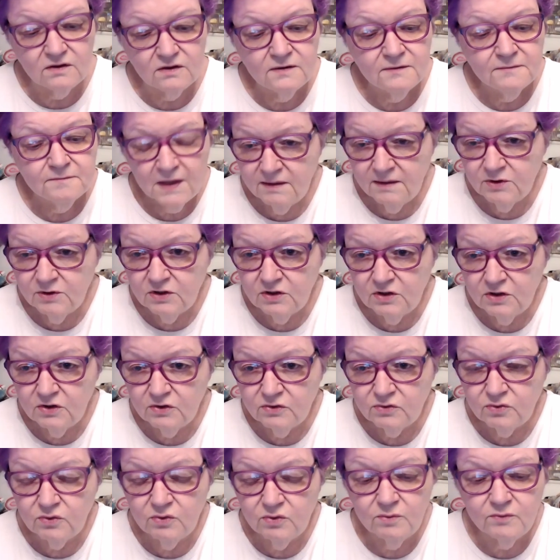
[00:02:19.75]
And I'm going to go
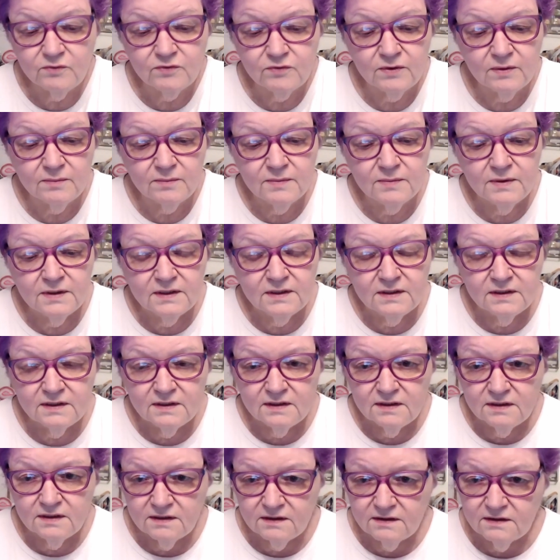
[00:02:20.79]
through them from
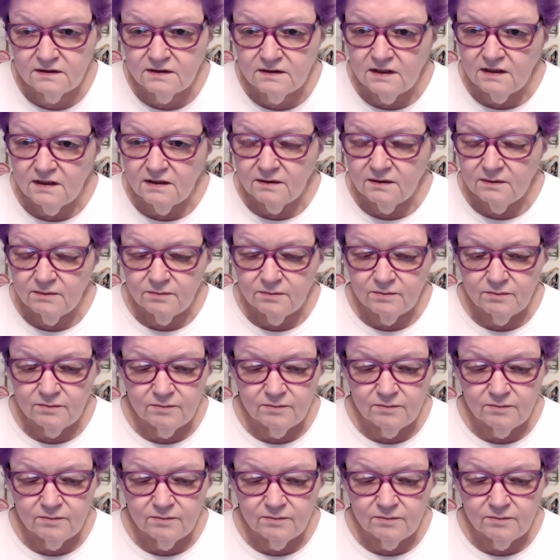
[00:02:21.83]
the